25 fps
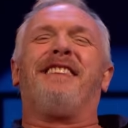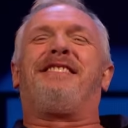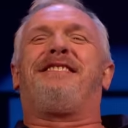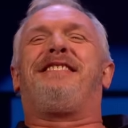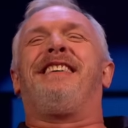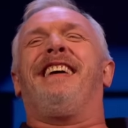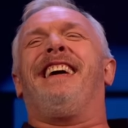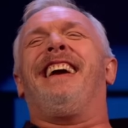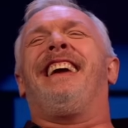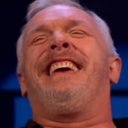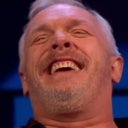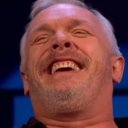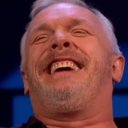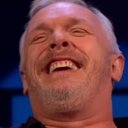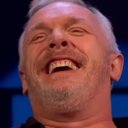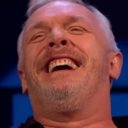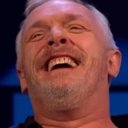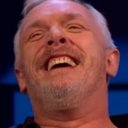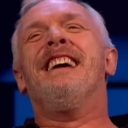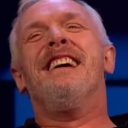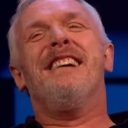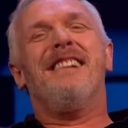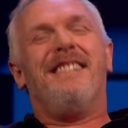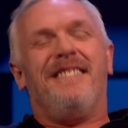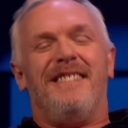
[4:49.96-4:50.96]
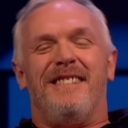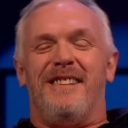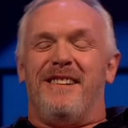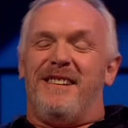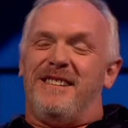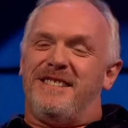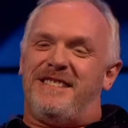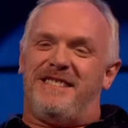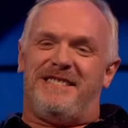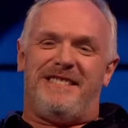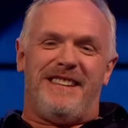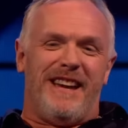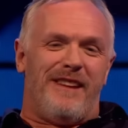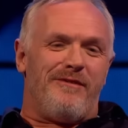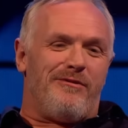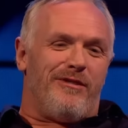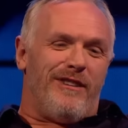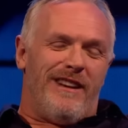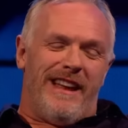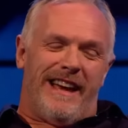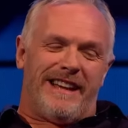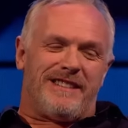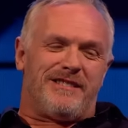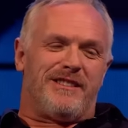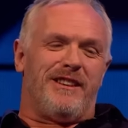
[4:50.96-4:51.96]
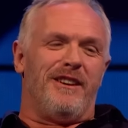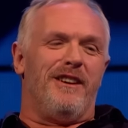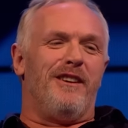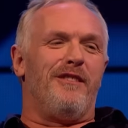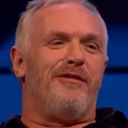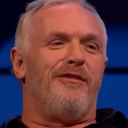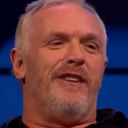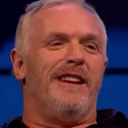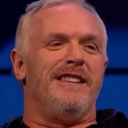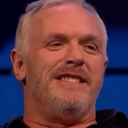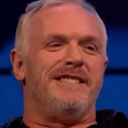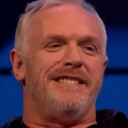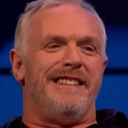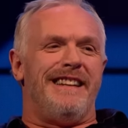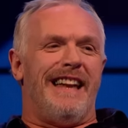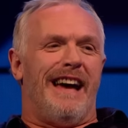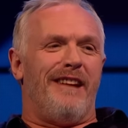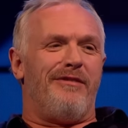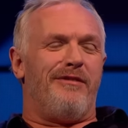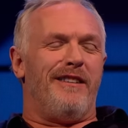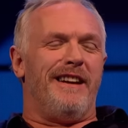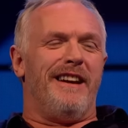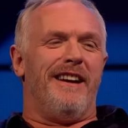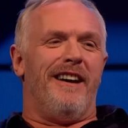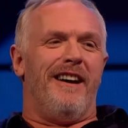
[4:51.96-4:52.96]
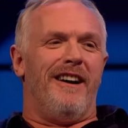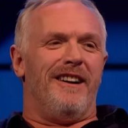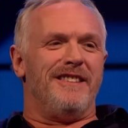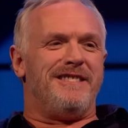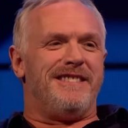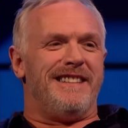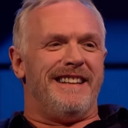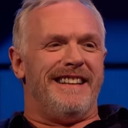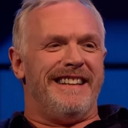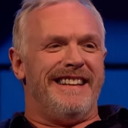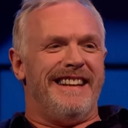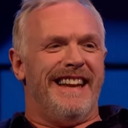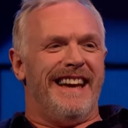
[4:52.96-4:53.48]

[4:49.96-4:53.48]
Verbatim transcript: I think there are several ex-girlfriends laughing heartily,